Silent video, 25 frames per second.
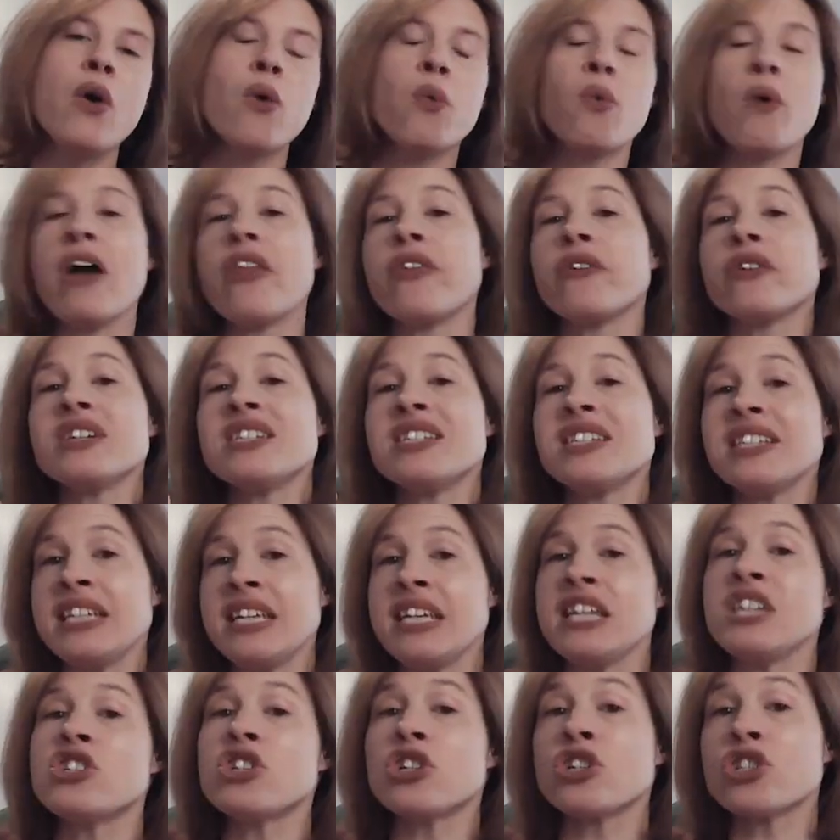whether it's
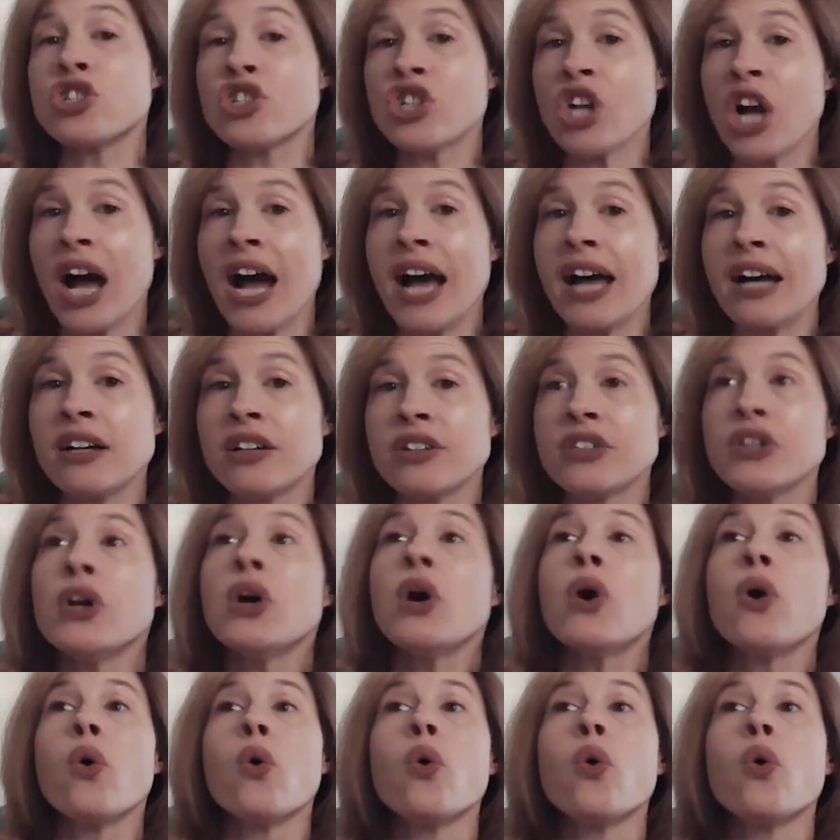Gija's child